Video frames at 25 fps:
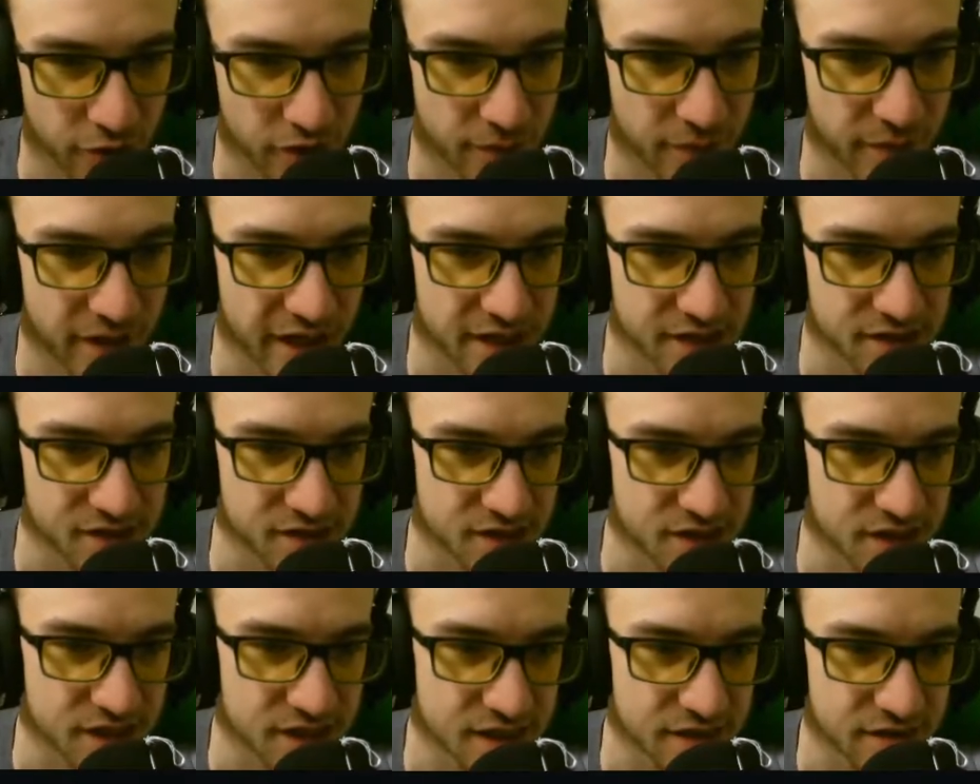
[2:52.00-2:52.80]
a
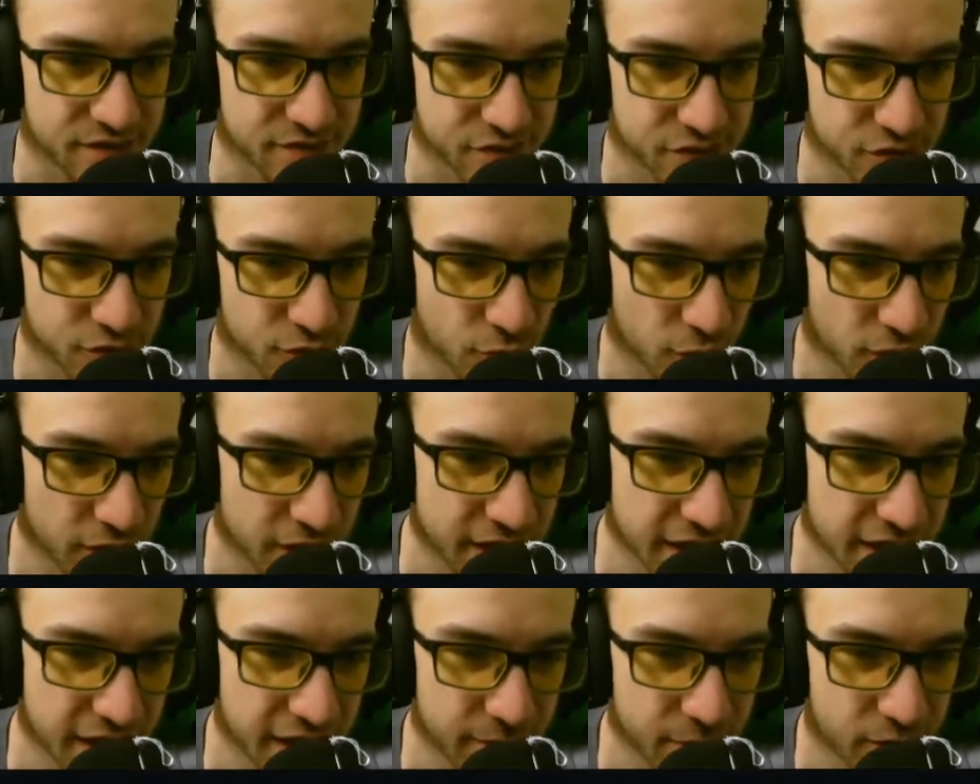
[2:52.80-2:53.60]
magazine of
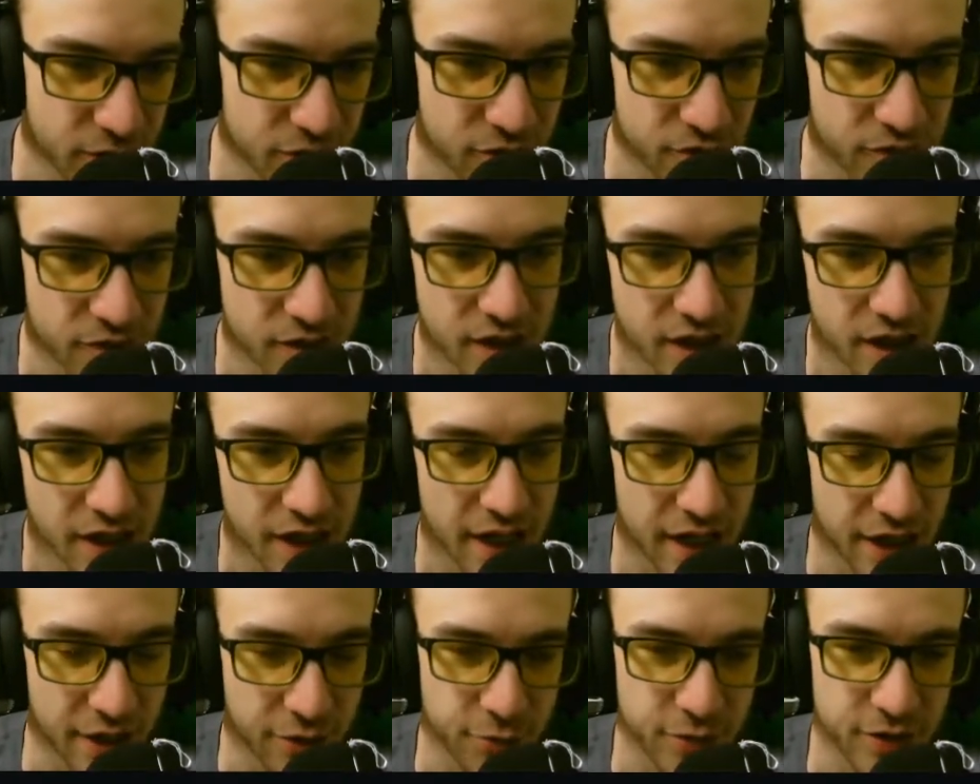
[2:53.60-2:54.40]
20 ammo,
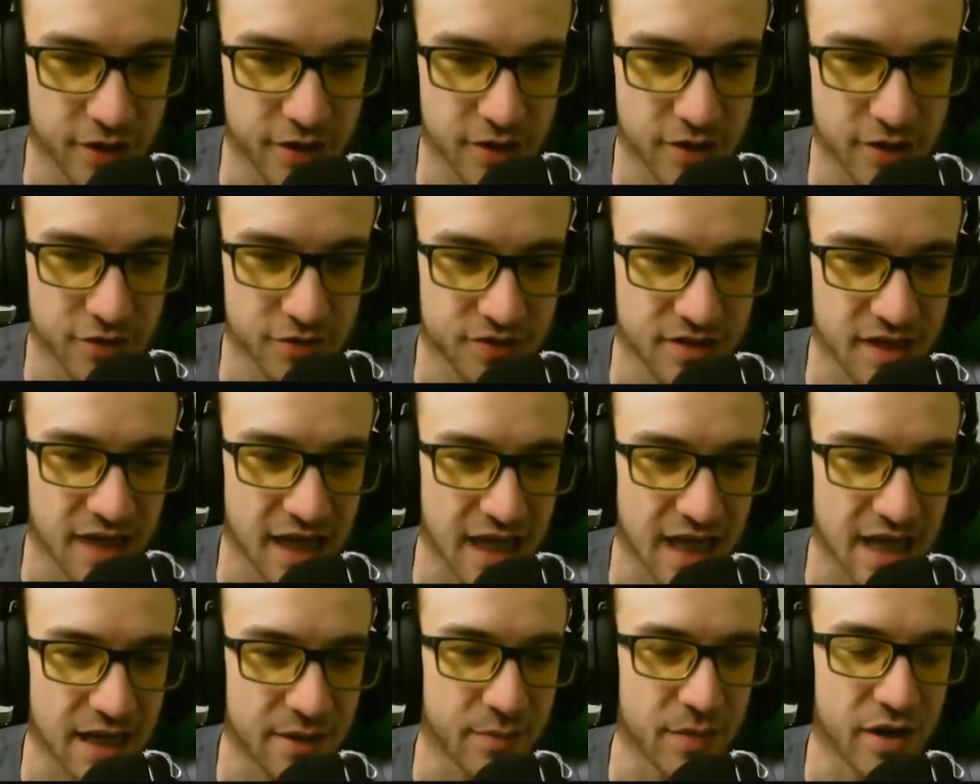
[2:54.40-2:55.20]
and a reload
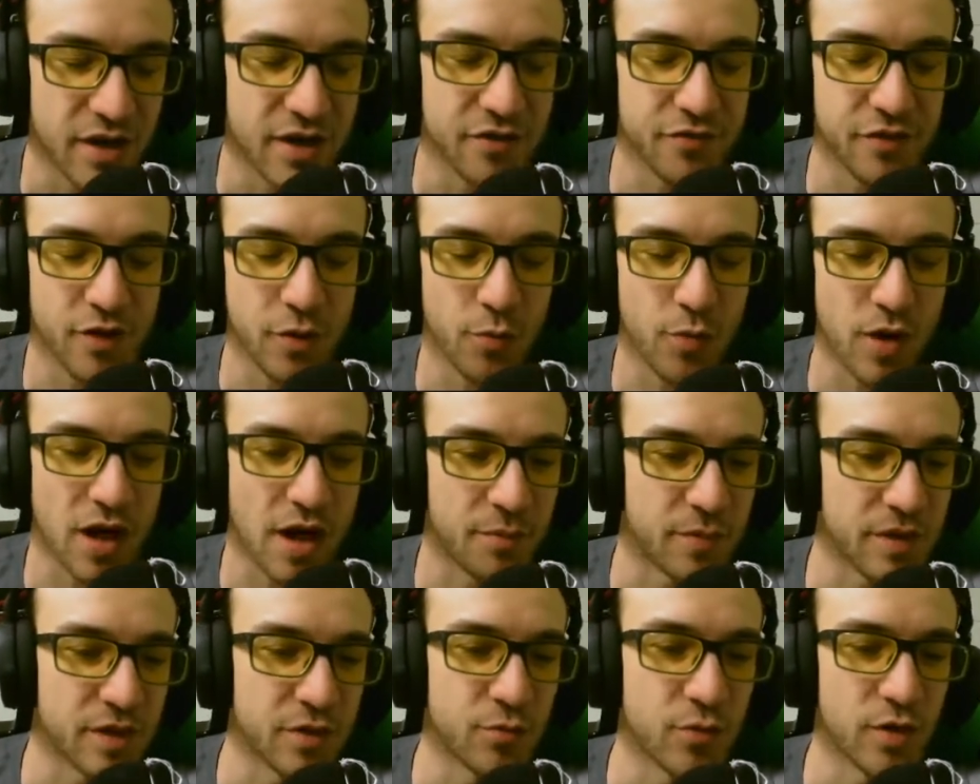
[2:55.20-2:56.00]
time of a
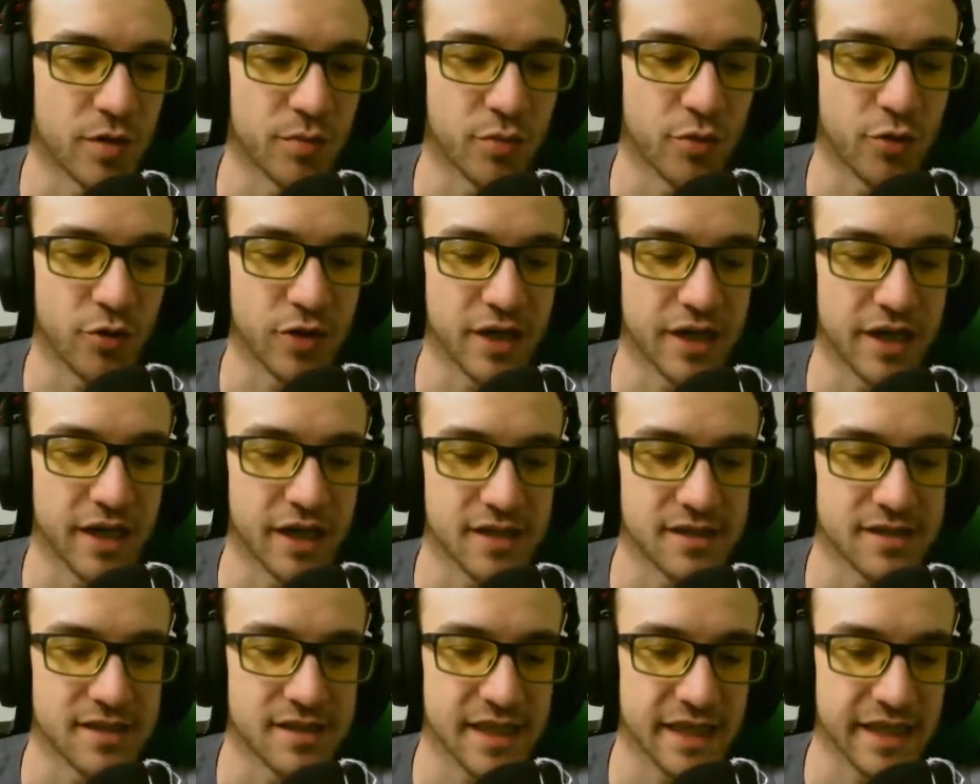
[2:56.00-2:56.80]
whopping
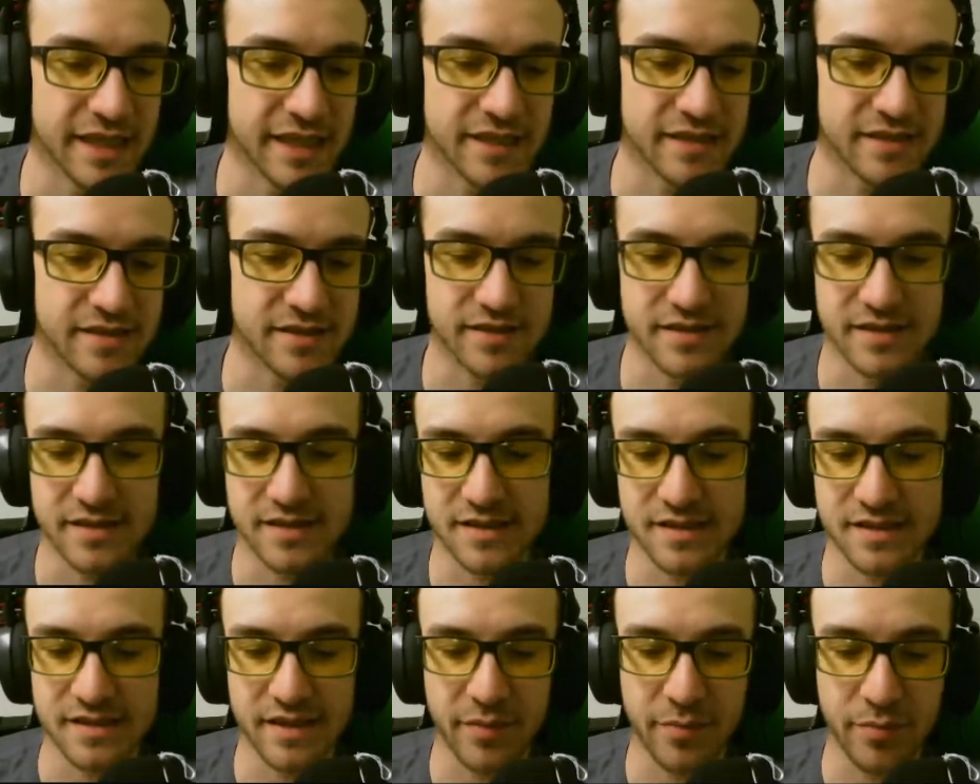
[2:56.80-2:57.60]
1.9 seconds. This
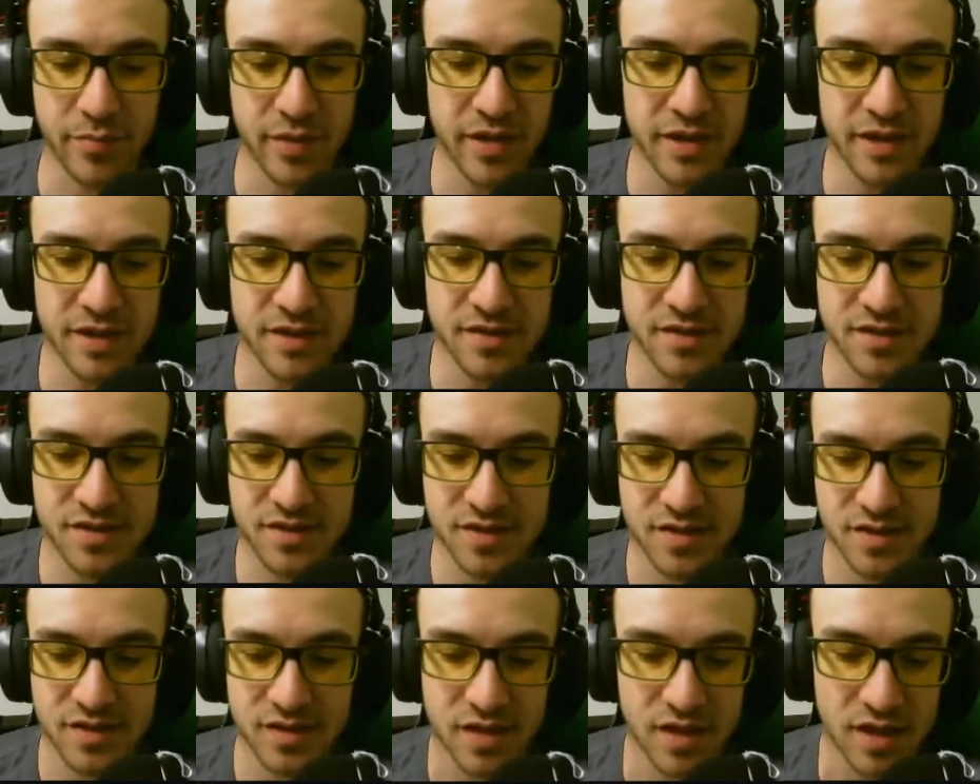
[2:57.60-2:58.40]
is at base,
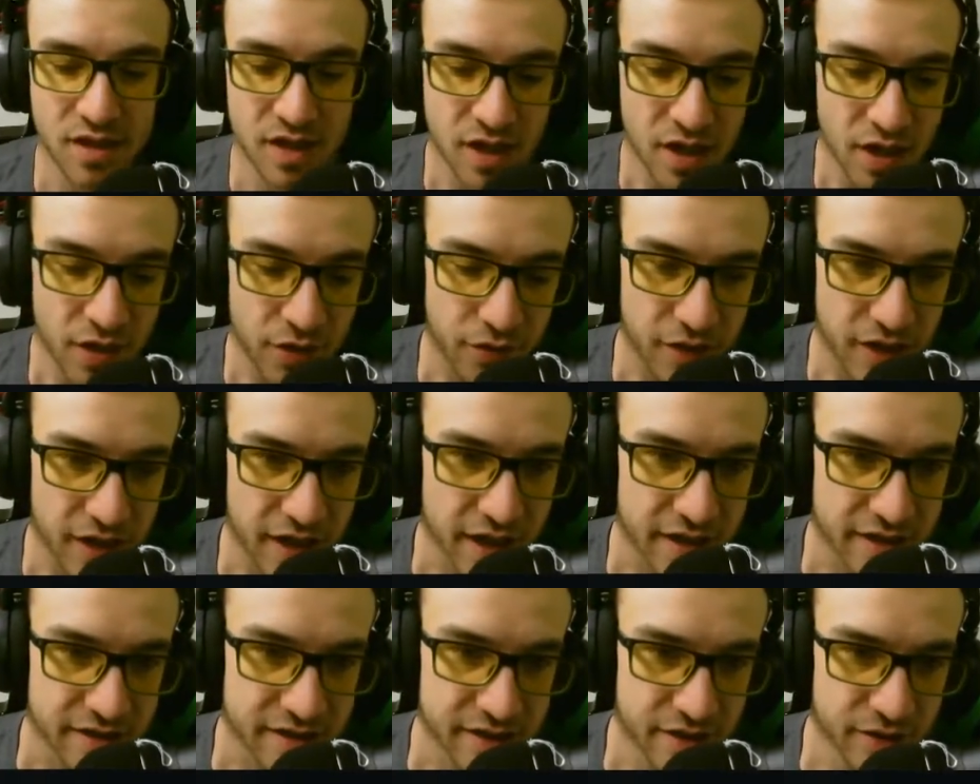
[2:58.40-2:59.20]
right?
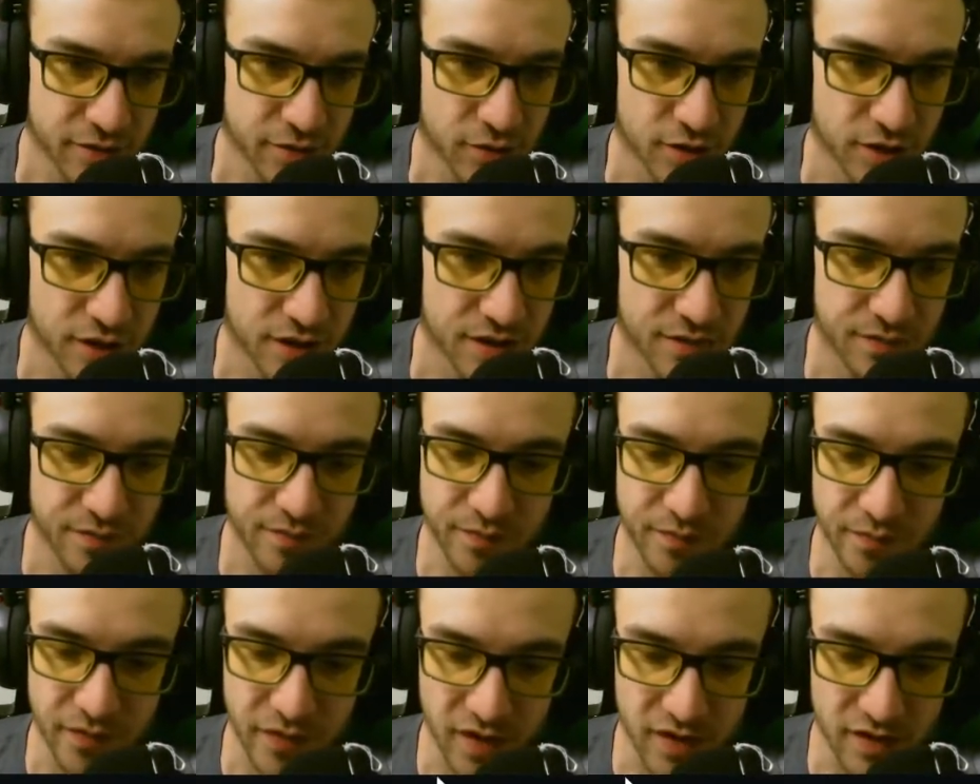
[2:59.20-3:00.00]
At tier 1,
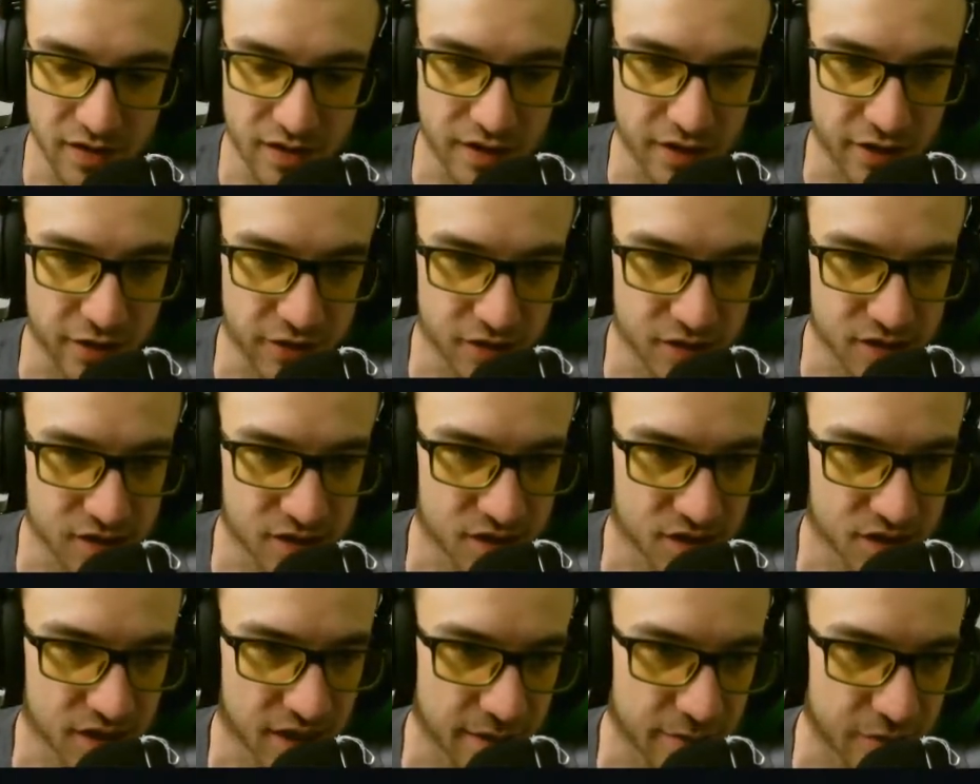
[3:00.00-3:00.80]
it increases
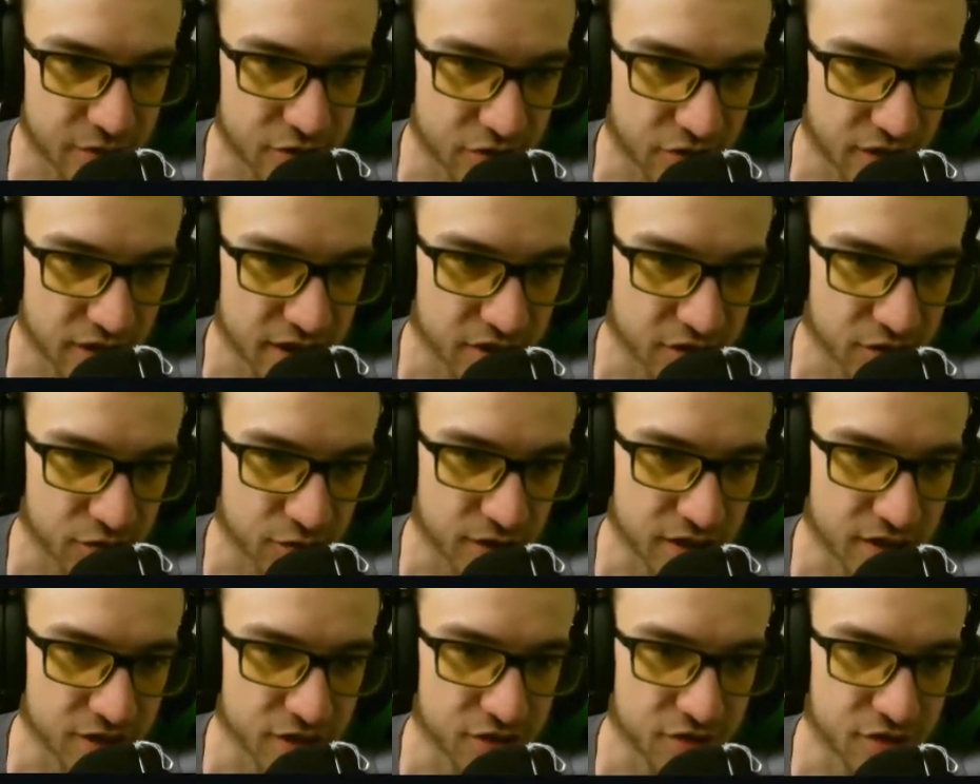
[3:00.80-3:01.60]
the damage range.
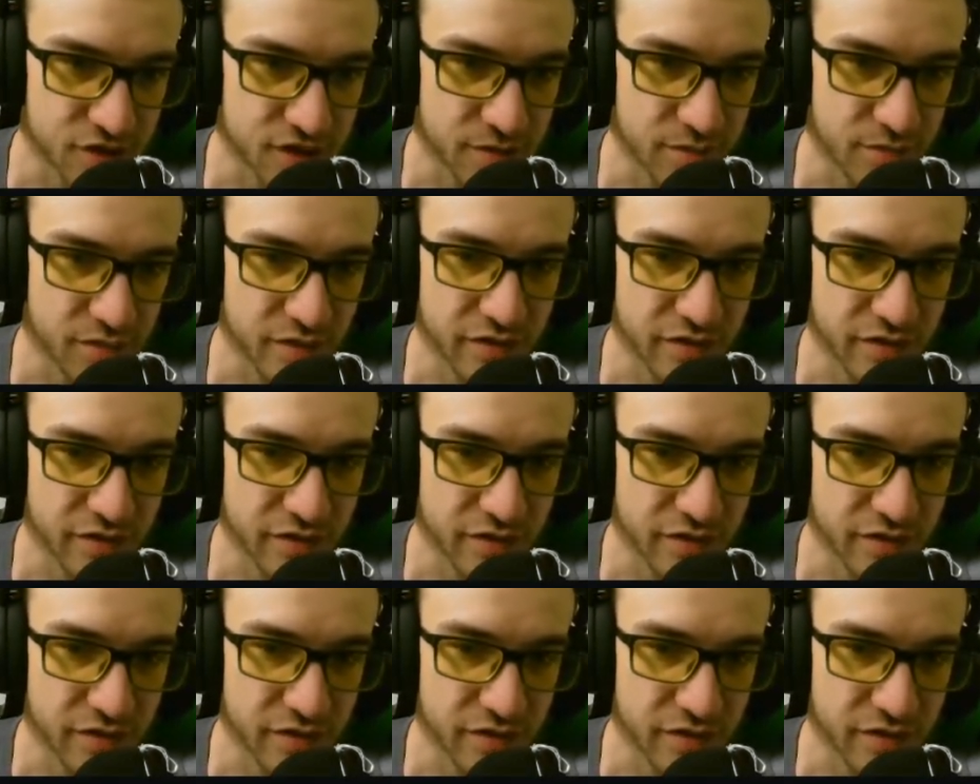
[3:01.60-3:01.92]
Range goes up by